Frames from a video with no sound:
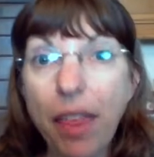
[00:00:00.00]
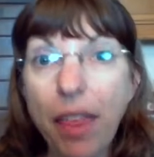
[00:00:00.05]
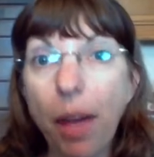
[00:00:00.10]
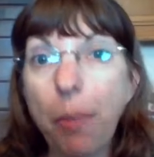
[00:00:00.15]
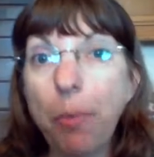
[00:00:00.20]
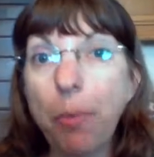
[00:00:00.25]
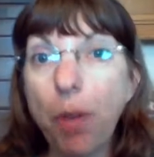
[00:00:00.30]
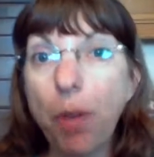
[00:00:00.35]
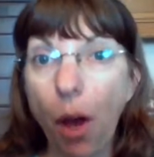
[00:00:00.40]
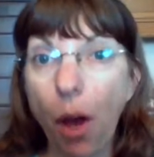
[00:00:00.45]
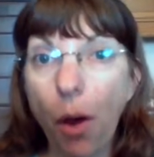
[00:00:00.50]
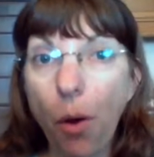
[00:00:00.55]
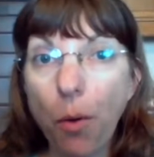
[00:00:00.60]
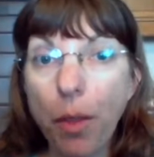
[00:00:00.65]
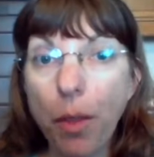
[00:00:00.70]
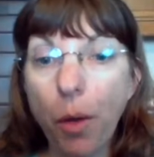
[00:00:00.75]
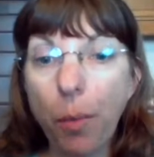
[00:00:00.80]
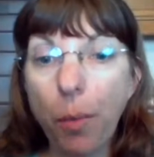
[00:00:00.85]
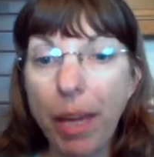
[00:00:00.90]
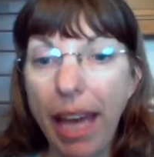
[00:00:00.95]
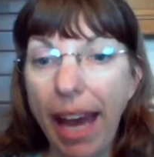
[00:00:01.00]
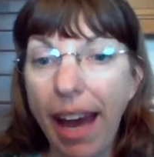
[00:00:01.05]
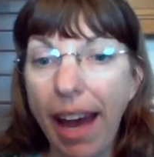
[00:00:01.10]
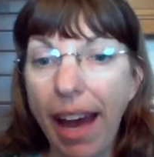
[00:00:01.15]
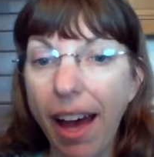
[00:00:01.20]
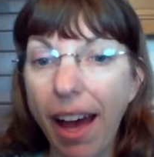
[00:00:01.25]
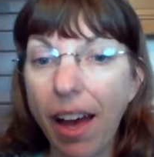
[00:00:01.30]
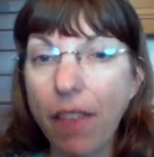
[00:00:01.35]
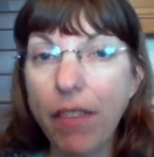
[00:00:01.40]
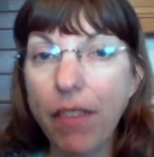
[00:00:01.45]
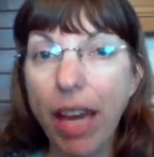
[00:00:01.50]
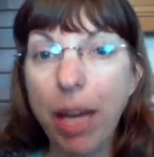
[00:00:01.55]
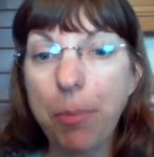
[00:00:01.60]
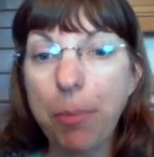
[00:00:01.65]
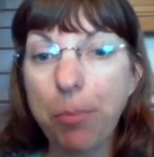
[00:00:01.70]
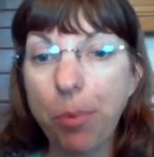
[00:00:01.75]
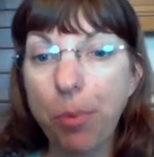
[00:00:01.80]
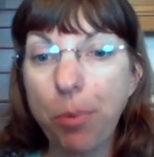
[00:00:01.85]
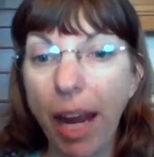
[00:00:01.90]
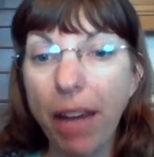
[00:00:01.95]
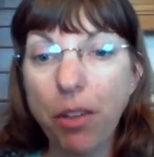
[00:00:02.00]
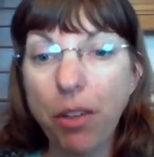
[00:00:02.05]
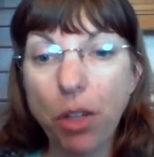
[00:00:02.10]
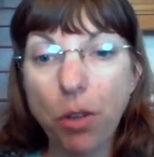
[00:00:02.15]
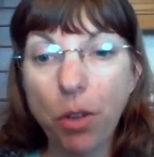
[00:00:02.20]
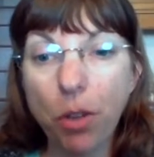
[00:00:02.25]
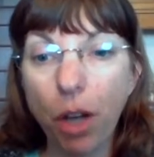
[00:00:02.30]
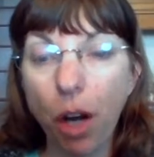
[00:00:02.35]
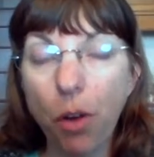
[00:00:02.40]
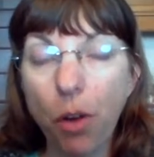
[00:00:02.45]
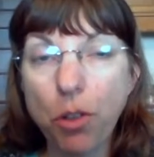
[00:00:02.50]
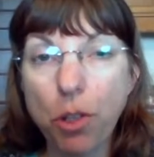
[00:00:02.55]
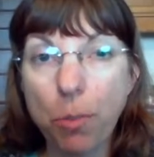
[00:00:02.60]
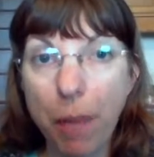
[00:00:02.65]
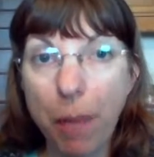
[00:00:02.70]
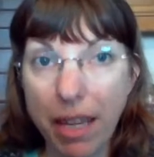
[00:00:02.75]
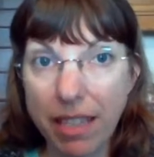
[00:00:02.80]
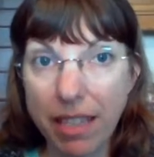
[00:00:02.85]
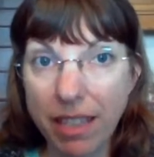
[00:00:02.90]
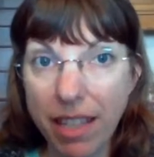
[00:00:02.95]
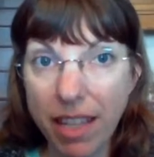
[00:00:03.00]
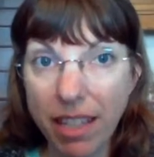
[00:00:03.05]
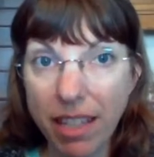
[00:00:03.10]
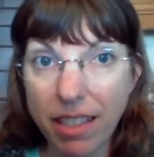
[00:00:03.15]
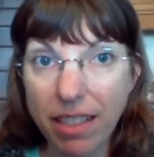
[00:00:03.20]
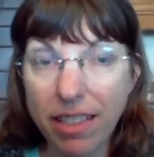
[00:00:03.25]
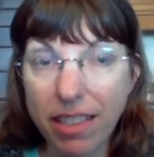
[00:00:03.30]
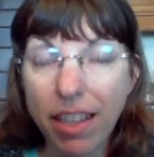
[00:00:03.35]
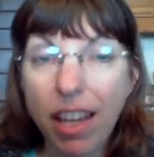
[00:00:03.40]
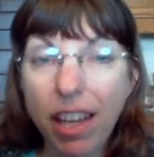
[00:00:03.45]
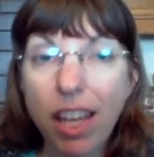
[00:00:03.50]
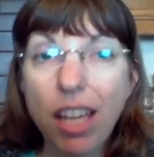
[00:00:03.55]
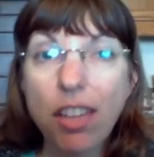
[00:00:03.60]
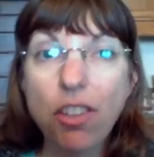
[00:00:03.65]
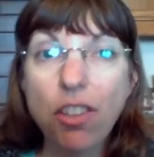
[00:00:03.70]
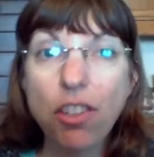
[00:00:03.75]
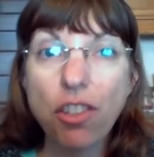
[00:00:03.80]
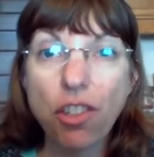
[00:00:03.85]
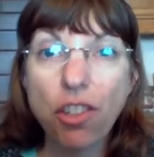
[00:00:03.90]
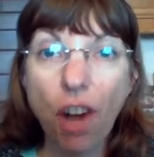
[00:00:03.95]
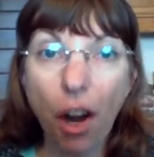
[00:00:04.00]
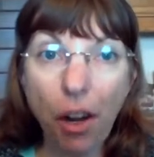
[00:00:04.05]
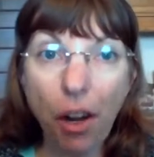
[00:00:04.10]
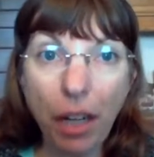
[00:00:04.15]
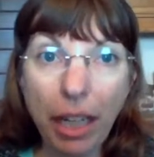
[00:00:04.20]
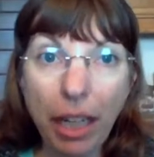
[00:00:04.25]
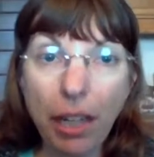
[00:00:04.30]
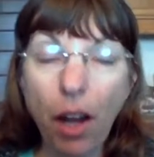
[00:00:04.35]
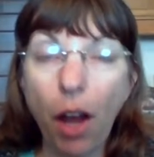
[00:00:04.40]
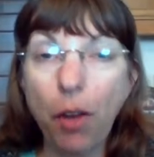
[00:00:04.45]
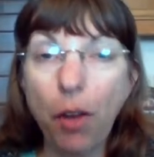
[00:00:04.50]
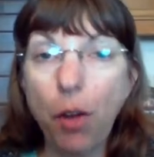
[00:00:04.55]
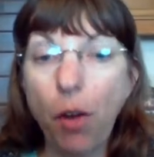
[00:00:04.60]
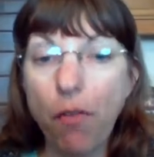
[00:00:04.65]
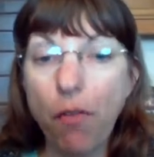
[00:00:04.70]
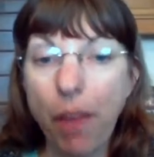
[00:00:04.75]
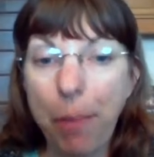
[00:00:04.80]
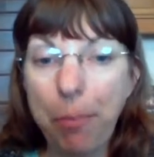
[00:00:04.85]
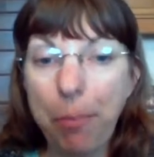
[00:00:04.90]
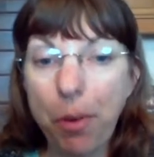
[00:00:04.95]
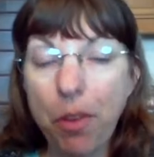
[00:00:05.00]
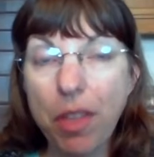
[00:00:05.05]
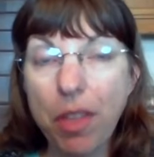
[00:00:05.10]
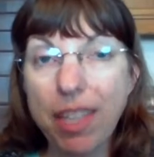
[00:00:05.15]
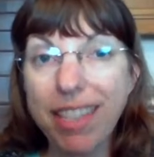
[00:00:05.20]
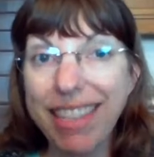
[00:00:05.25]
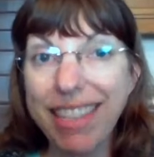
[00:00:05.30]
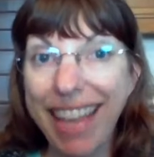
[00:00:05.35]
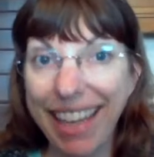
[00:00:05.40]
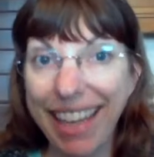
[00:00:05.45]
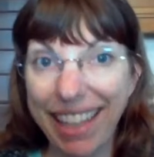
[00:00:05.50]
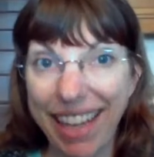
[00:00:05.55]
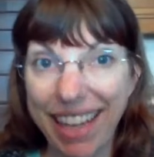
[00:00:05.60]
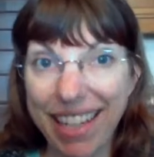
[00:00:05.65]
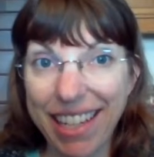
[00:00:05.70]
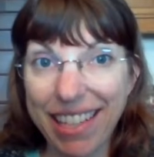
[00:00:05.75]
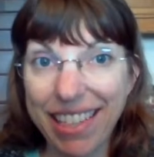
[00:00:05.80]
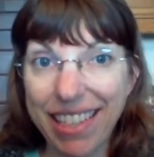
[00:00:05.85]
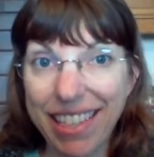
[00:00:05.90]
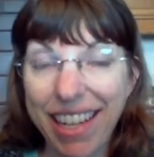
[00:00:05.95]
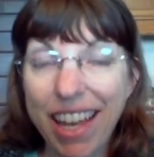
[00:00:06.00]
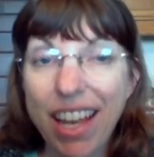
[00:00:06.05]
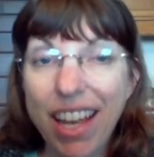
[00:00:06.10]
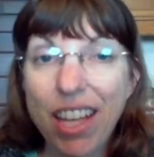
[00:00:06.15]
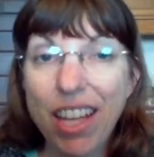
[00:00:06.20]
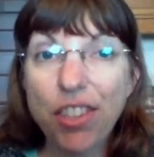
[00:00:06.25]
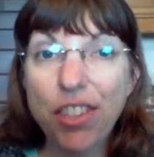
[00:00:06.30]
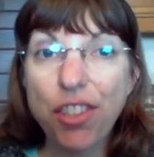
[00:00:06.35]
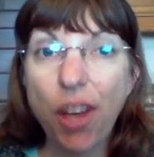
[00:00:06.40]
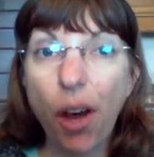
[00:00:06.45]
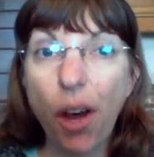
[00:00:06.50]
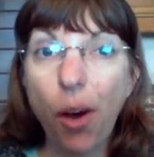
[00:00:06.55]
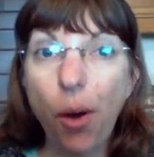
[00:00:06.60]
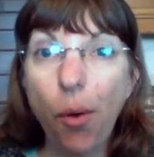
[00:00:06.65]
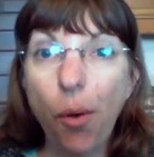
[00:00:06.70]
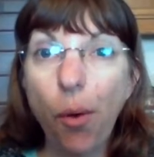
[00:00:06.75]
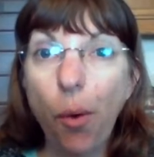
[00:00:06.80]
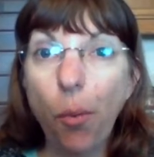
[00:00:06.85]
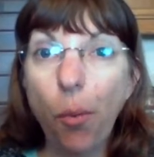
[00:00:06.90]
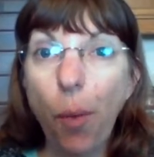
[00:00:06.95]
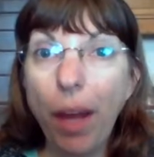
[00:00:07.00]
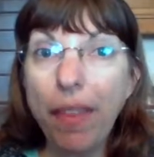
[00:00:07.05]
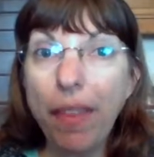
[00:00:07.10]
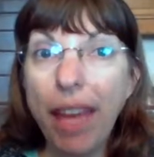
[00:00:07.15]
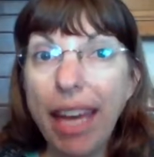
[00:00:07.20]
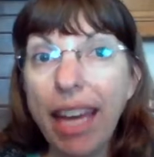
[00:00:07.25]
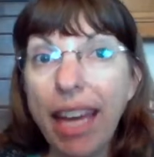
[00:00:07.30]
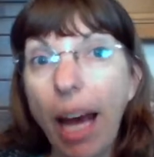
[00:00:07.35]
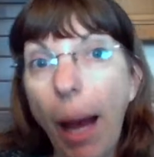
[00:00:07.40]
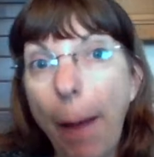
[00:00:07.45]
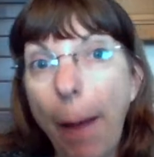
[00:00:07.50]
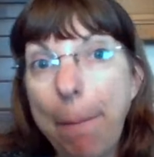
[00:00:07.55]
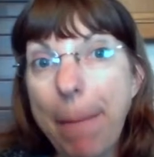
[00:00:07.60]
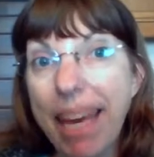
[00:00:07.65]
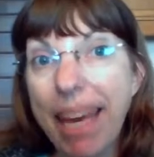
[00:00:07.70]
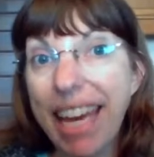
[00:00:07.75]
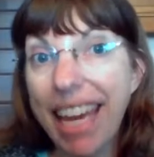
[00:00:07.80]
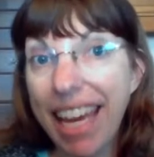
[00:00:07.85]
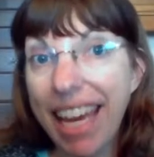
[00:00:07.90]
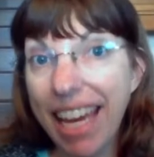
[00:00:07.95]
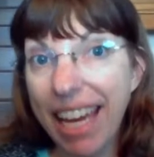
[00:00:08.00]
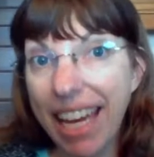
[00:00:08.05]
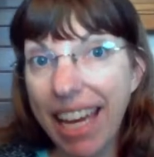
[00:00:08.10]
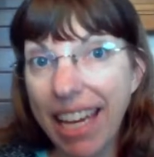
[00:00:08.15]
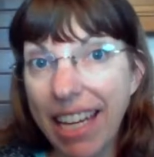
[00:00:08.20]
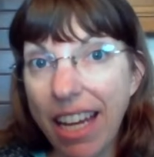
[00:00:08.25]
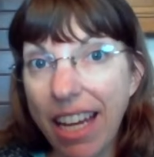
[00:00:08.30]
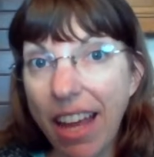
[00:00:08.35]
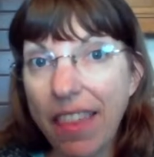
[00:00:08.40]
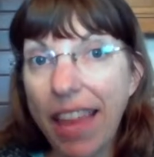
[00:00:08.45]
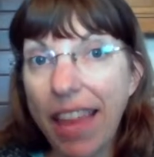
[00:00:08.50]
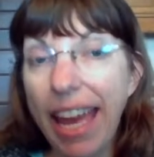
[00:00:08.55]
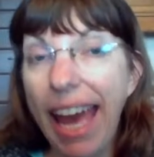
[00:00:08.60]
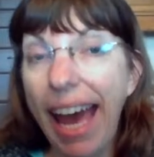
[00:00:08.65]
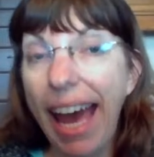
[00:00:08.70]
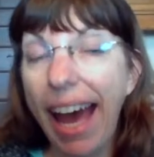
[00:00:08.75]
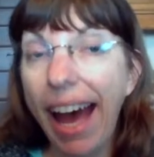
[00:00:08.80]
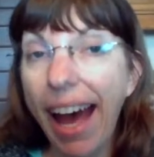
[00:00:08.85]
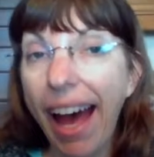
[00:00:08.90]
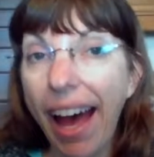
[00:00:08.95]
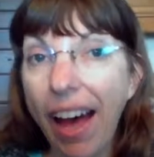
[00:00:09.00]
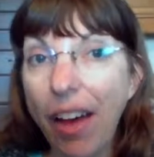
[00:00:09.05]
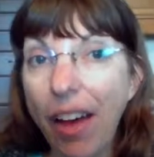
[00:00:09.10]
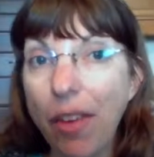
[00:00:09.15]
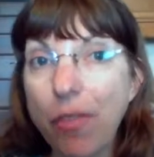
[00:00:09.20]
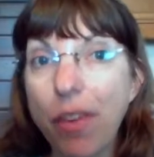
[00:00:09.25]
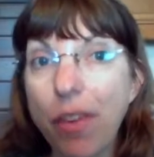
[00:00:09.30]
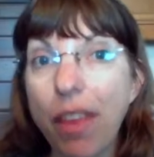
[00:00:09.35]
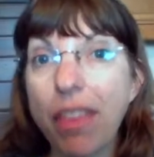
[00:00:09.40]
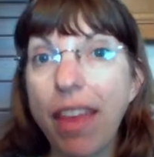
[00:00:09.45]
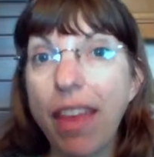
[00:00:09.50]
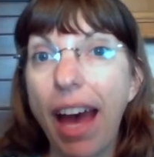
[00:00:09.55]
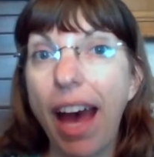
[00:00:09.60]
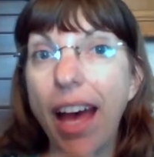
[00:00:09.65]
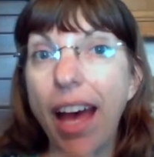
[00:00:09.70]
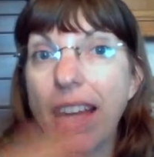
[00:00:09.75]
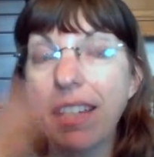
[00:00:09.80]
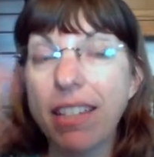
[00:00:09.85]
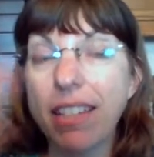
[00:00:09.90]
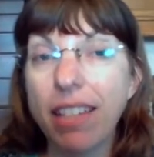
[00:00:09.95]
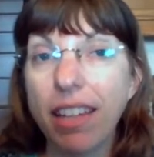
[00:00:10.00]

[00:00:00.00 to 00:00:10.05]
them know that we have a brand new Coach Basics starting on November the 2nd. So when they come in, they have that